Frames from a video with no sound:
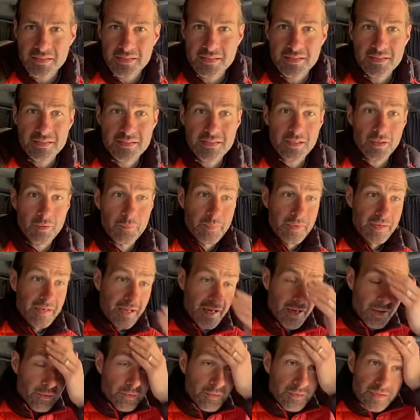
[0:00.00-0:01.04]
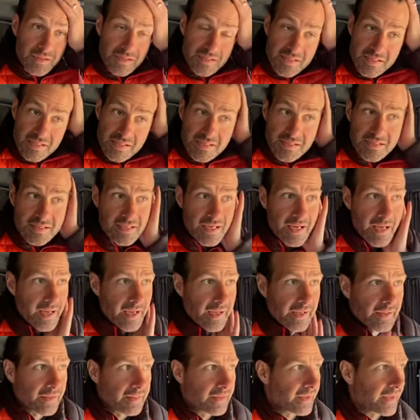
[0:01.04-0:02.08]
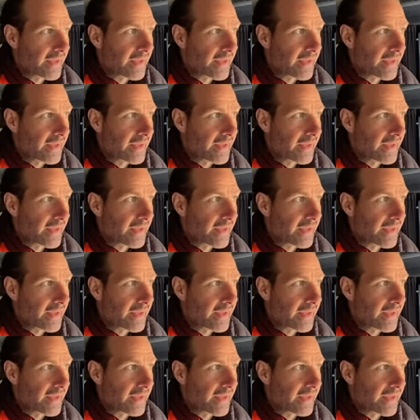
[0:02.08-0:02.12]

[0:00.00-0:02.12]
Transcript: since I've been out. This is the